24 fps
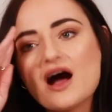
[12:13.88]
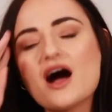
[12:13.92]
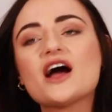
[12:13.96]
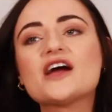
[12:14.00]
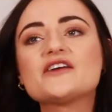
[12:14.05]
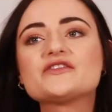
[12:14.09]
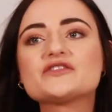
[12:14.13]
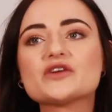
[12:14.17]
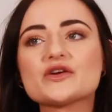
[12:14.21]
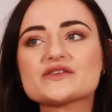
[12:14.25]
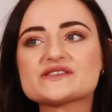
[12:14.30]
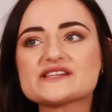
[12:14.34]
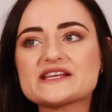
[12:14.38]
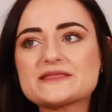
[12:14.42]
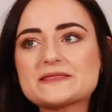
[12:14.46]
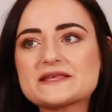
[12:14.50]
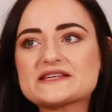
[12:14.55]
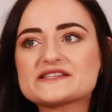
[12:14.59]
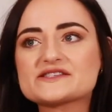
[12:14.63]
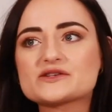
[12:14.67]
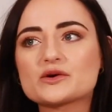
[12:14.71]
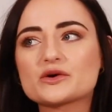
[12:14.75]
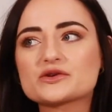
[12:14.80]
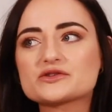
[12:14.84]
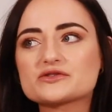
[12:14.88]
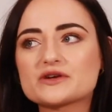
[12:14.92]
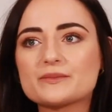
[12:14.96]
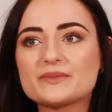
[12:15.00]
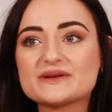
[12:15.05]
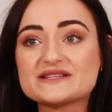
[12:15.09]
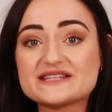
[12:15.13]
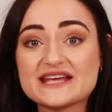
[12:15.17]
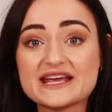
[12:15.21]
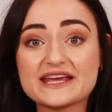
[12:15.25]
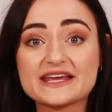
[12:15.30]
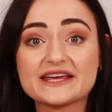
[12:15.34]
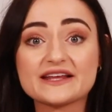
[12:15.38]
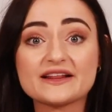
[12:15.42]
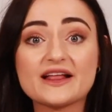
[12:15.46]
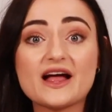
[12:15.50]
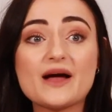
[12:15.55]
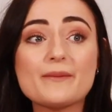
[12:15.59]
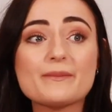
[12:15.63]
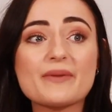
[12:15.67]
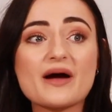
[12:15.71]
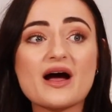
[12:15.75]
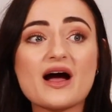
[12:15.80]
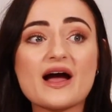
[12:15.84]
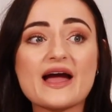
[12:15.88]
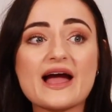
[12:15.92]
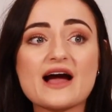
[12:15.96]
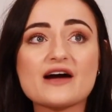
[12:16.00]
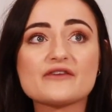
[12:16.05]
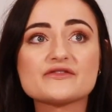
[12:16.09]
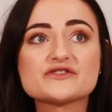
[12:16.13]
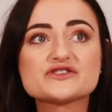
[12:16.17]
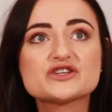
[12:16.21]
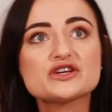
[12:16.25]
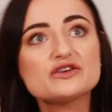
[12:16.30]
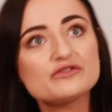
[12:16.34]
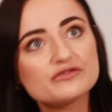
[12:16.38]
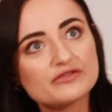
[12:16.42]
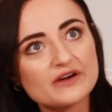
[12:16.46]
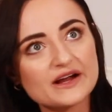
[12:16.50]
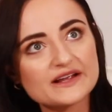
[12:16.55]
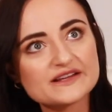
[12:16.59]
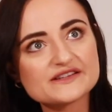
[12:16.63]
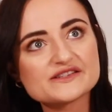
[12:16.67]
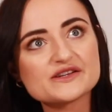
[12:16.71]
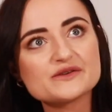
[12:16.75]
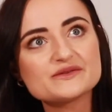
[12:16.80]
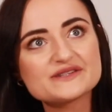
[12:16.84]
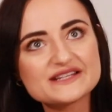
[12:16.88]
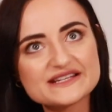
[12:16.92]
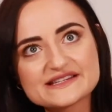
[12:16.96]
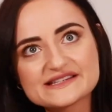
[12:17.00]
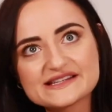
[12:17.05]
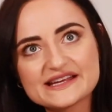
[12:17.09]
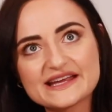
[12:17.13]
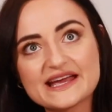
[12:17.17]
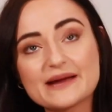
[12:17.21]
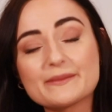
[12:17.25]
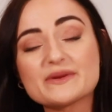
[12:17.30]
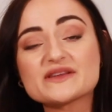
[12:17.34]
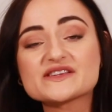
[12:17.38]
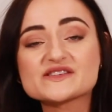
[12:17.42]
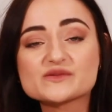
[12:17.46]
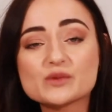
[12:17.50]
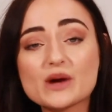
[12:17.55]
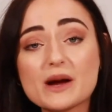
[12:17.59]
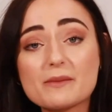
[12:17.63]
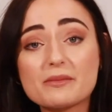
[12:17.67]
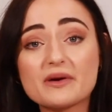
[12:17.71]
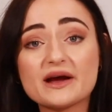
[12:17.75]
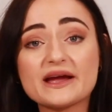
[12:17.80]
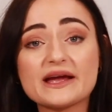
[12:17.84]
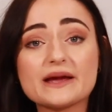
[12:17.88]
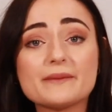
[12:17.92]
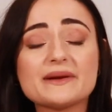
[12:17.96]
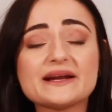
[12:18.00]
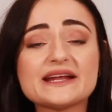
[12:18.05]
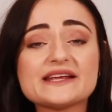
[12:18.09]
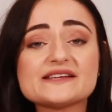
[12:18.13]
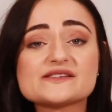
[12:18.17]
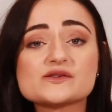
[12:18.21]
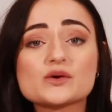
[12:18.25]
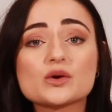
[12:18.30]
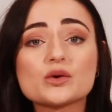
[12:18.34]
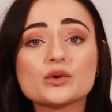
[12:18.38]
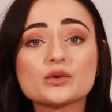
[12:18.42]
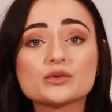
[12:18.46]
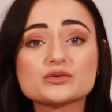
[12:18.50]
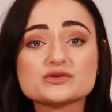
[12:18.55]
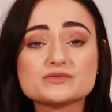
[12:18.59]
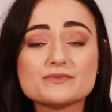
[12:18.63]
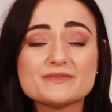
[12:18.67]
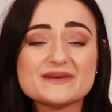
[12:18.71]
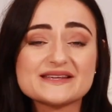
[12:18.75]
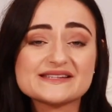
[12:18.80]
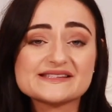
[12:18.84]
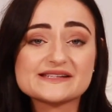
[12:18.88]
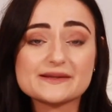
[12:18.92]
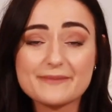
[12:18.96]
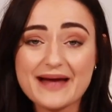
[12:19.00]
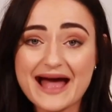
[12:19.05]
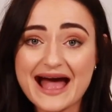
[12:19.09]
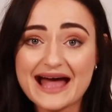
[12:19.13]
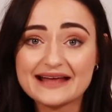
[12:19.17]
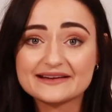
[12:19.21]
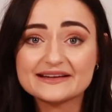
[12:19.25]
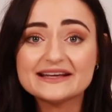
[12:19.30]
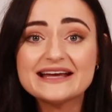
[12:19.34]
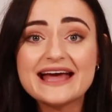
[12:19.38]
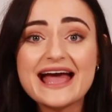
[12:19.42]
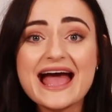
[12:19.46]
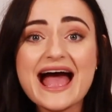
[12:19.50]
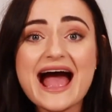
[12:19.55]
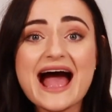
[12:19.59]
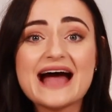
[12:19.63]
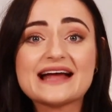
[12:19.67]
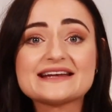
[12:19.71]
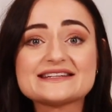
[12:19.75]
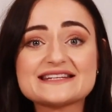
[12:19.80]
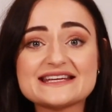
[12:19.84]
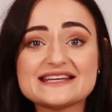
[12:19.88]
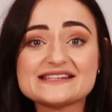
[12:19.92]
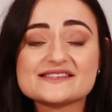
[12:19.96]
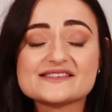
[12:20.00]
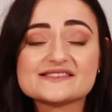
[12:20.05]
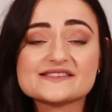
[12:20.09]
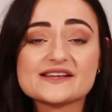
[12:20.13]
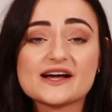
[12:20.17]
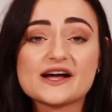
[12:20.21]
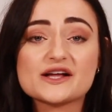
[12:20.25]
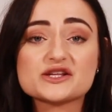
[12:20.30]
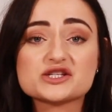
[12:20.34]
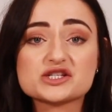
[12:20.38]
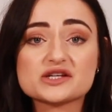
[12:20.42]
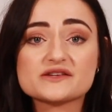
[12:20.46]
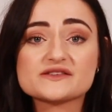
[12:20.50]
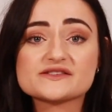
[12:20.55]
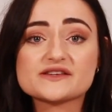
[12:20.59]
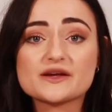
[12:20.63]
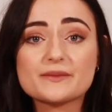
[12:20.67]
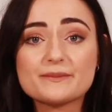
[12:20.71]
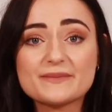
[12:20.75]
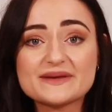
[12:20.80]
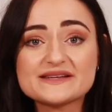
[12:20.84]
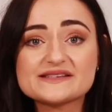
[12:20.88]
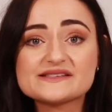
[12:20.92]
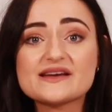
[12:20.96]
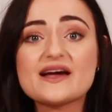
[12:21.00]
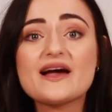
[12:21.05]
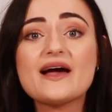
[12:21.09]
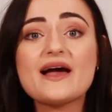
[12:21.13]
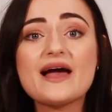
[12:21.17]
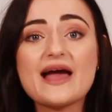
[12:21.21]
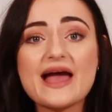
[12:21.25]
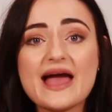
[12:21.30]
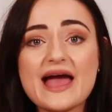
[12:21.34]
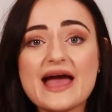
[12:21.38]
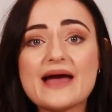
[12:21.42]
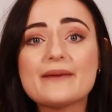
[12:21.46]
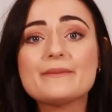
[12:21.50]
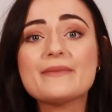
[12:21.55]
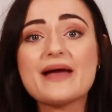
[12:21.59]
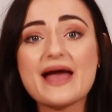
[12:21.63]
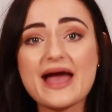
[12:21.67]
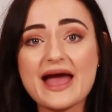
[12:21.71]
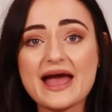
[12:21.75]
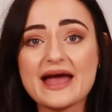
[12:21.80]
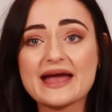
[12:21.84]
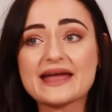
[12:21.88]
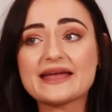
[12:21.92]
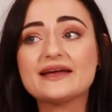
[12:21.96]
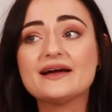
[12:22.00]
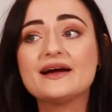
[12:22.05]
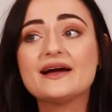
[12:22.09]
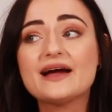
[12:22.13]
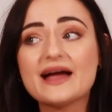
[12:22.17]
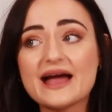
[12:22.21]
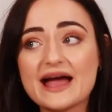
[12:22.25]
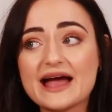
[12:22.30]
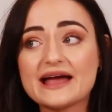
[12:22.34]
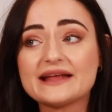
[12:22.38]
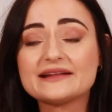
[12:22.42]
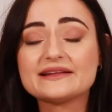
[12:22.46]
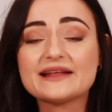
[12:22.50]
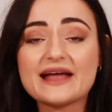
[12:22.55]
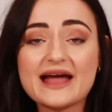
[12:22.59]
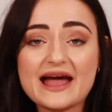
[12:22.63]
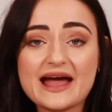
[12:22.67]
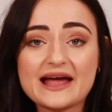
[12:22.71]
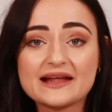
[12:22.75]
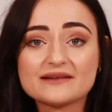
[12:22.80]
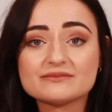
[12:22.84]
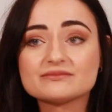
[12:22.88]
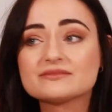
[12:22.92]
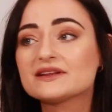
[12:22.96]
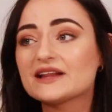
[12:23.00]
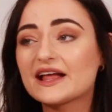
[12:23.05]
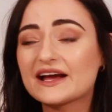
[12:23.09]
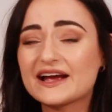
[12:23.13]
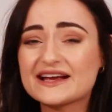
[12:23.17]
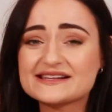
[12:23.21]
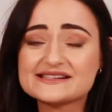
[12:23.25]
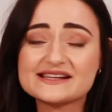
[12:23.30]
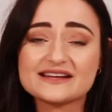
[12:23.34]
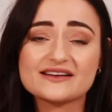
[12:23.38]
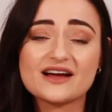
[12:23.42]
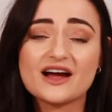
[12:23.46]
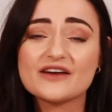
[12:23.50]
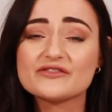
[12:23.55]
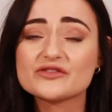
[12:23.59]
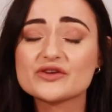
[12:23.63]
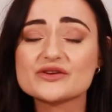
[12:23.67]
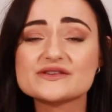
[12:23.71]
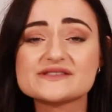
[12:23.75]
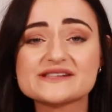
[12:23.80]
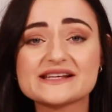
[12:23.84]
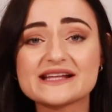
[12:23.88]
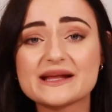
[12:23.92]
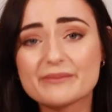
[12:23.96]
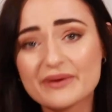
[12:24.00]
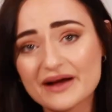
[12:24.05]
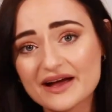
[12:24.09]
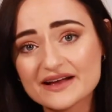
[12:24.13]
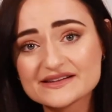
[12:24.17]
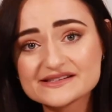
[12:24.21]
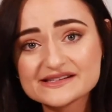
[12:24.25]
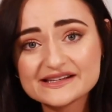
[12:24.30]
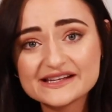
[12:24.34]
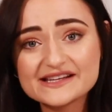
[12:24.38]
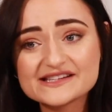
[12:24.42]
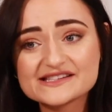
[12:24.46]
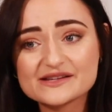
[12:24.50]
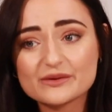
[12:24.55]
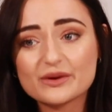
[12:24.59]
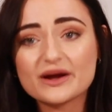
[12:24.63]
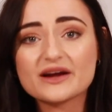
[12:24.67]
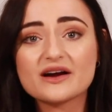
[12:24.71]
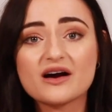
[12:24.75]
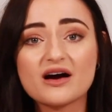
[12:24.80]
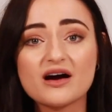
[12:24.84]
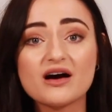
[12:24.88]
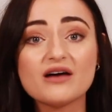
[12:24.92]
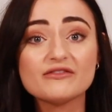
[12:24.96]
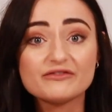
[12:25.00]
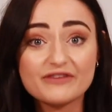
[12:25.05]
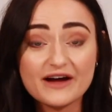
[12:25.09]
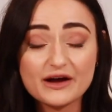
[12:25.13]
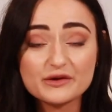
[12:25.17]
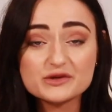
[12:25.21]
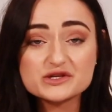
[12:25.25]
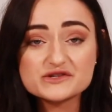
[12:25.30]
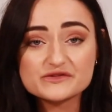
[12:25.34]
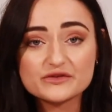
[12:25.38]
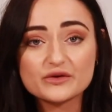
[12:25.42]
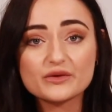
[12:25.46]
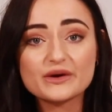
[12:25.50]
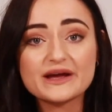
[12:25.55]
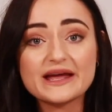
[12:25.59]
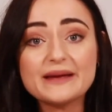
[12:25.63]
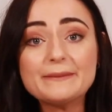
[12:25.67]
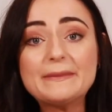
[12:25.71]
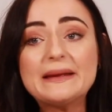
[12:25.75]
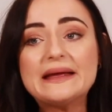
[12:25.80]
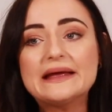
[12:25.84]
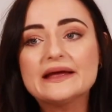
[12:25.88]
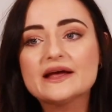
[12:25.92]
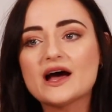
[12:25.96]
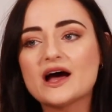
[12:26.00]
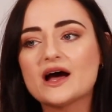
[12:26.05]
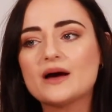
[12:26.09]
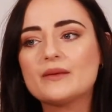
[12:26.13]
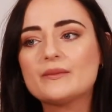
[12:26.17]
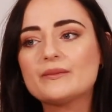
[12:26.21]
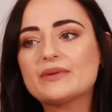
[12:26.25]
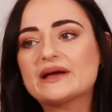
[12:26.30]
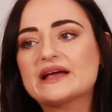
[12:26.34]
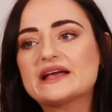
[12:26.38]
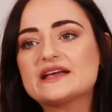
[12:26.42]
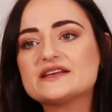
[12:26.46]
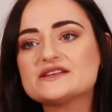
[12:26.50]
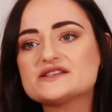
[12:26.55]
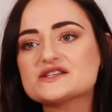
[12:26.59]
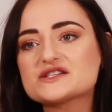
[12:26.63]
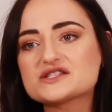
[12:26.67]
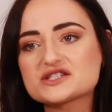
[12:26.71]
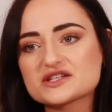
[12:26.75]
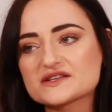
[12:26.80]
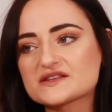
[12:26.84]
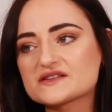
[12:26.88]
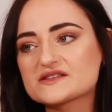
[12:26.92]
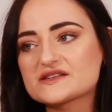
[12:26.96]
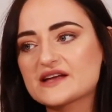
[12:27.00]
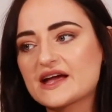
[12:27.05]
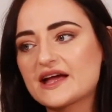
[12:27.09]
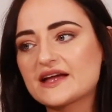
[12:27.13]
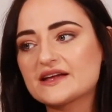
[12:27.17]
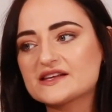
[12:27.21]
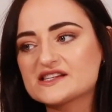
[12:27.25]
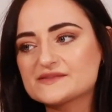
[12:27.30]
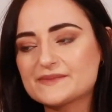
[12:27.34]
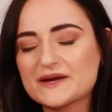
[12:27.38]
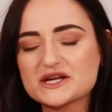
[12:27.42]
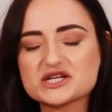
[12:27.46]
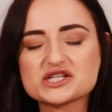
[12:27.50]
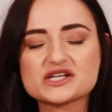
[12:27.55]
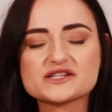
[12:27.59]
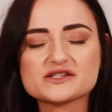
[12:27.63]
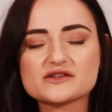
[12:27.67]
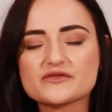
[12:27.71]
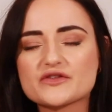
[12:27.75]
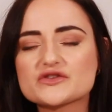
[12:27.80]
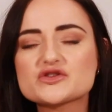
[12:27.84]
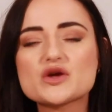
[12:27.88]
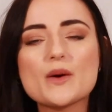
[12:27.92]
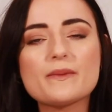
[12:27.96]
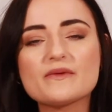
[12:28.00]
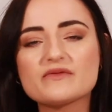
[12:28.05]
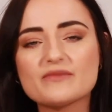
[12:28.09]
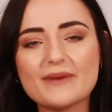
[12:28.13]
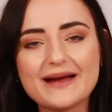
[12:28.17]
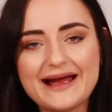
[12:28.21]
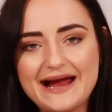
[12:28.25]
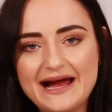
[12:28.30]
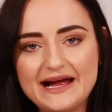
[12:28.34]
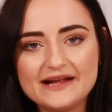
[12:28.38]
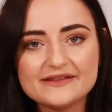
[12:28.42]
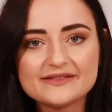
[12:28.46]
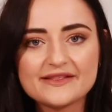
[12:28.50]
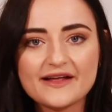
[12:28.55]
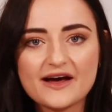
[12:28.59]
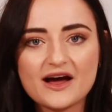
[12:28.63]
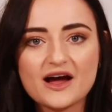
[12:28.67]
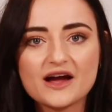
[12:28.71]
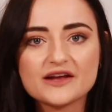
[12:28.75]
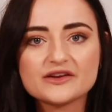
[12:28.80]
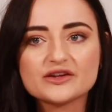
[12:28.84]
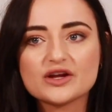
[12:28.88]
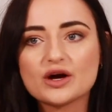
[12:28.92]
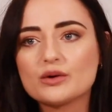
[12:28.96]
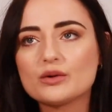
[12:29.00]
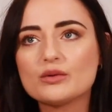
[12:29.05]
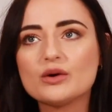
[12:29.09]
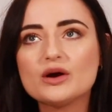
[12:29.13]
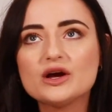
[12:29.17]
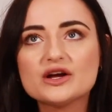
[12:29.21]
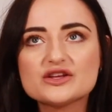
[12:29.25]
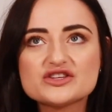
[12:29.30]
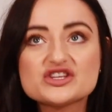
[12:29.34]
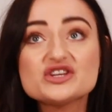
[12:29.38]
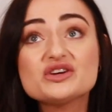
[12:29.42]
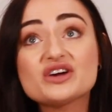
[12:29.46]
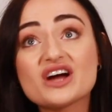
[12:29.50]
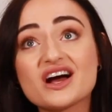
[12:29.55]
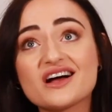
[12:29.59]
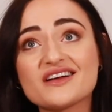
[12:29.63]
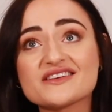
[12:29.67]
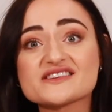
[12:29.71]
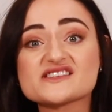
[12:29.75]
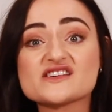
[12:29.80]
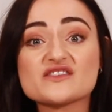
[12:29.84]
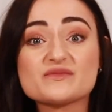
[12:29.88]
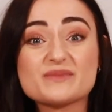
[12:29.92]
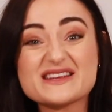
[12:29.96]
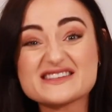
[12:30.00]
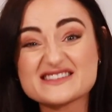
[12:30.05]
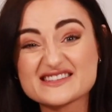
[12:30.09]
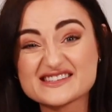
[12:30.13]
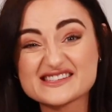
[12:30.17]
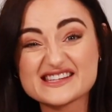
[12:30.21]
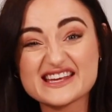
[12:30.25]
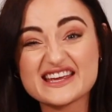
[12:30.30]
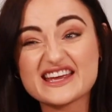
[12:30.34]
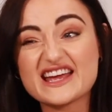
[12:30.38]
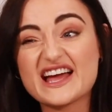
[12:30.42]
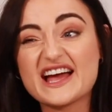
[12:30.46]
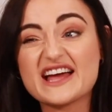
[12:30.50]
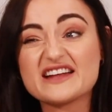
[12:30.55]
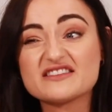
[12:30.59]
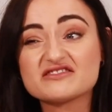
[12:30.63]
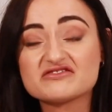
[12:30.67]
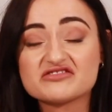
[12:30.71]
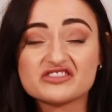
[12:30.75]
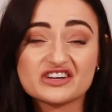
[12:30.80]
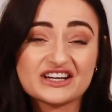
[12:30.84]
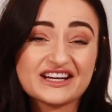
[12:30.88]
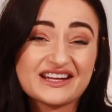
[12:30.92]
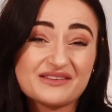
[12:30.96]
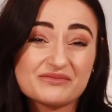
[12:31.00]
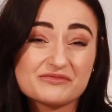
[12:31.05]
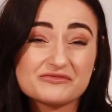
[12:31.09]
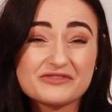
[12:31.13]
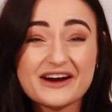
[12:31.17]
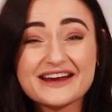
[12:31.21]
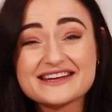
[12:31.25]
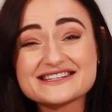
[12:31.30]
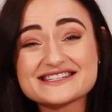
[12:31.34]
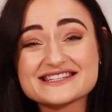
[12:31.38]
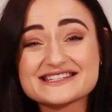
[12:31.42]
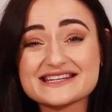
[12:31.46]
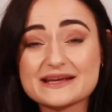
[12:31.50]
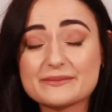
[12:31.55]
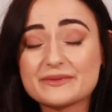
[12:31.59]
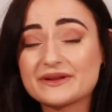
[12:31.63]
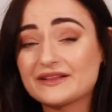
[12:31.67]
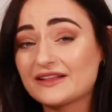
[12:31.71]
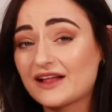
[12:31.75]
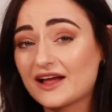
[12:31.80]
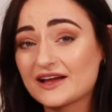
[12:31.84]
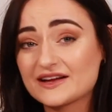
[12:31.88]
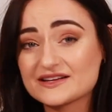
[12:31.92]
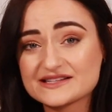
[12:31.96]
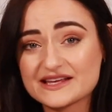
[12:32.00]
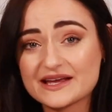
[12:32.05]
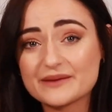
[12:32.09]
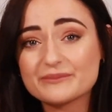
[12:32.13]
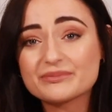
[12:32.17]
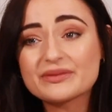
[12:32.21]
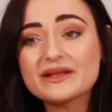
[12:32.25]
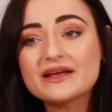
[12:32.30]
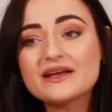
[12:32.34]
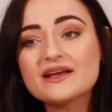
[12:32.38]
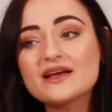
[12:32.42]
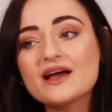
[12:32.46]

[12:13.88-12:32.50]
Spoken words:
I have not seen this doctor in particular, but I have 2 friends who did see him and swear by him, and he's called Mr. Man, and he's a surgeon. So Mr. M-A-N-N. Like I said, I've not seen him personally, so I can't vouch for him, but he's just a specialist off the top of my head that I know 2 girls have been to see and really rated him and liked him.